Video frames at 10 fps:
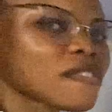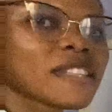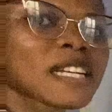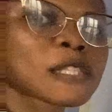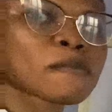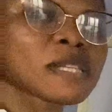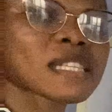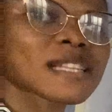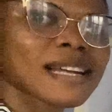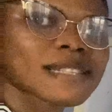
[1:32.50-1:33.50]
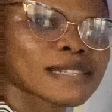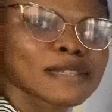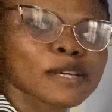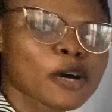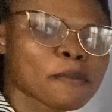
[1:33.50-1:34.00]
dividends means that
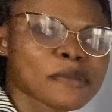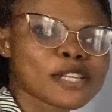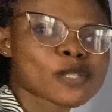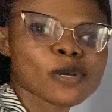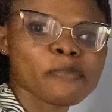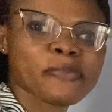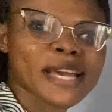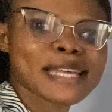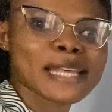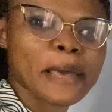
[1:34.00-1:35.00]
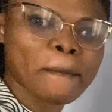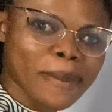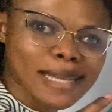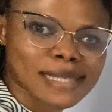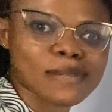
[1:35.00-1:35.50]
the company is not paying a
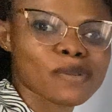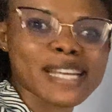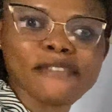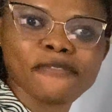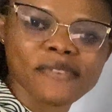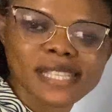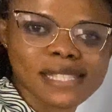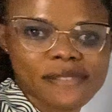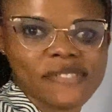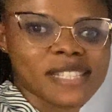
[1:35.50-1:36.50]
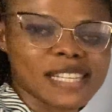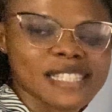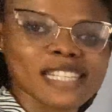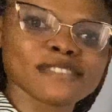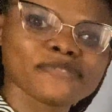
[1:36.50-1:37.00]
fixed dividend.
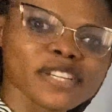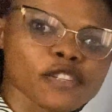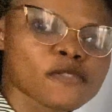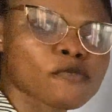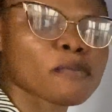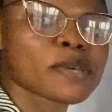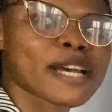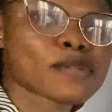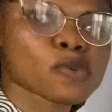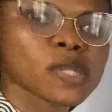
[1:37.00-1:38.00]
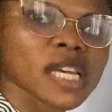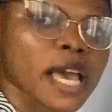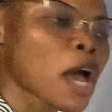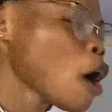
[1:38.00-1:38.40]
It varies from year to year.